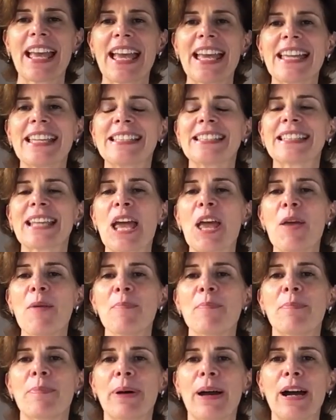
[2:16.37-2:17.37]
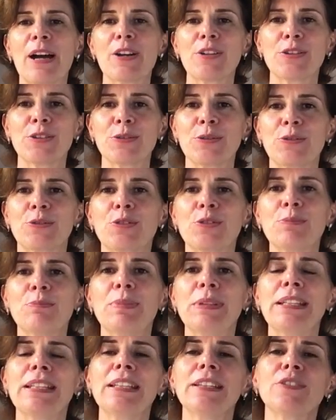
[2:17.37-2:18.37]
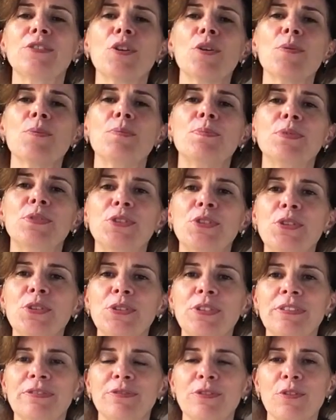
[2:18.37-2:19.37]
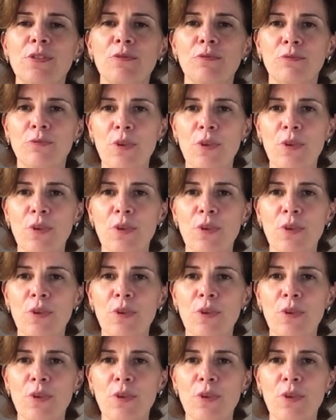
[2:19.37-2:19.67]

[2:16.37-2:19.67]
and empower you to be the beautiful